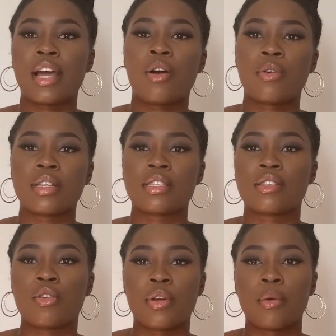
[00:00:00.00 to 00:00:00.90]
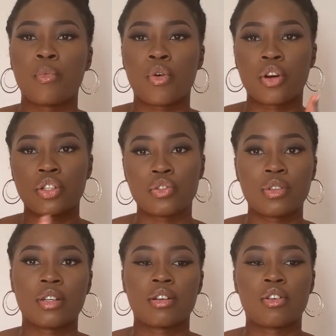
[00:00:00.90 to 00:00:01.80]
now it's going more to
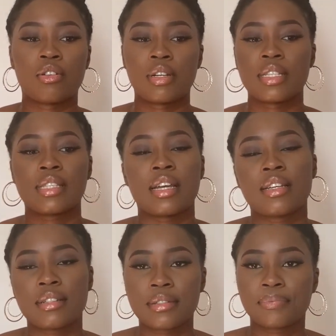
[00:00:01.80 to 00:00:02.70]
the Congolese side.